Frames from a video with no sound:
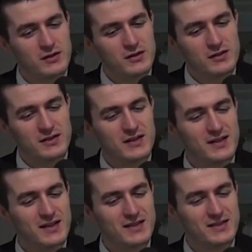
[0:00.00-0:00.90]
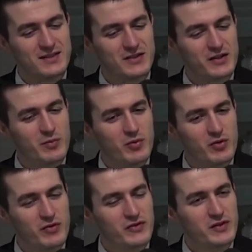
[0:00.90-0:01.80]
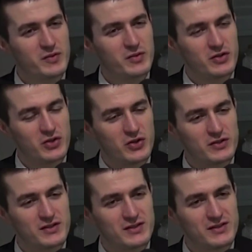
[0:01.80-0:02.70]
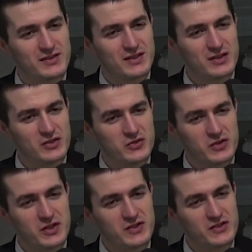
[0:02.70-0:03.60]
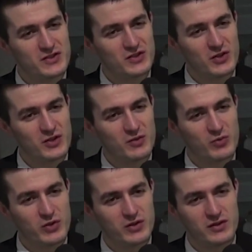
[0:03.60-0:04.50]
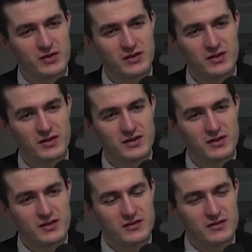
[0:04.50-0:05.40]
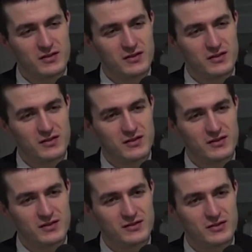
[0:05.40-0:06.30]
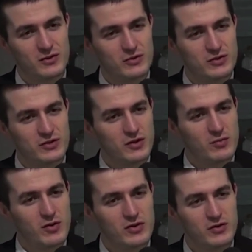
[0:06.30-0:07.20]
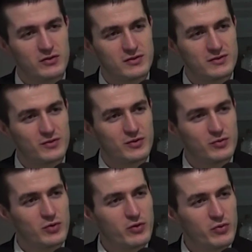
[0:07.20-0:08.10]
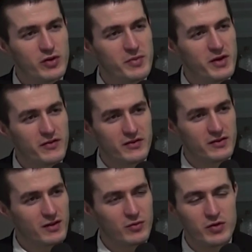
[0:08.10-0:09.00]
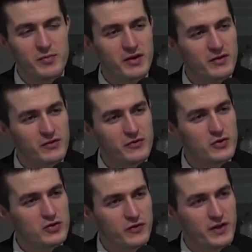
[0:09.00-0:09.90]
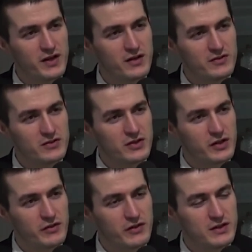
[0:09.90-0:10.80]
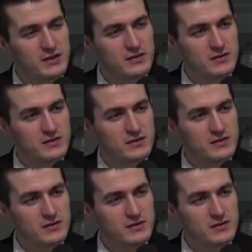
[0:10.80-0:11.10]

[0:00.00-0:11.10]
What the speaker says: Is that a necessary component of cryptocurrency? Is that the tradition started with Satoshi Nakamoto? What do you make of it? Like, what do you make of the future of that kind of sharing of ideas?